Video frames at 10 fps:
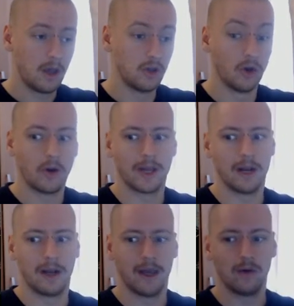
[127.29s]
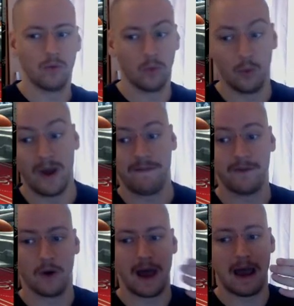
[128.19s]
you're not going to like whiff
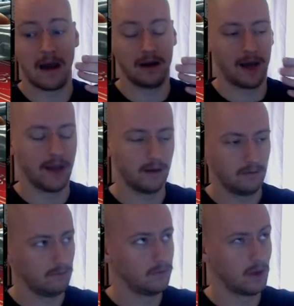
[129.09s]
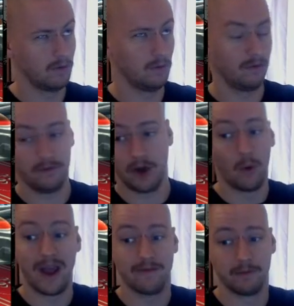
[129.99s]
your air like
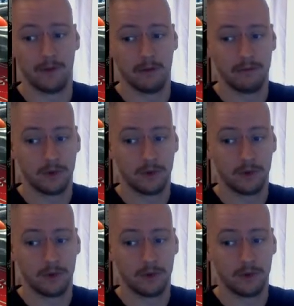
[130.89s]
away from them.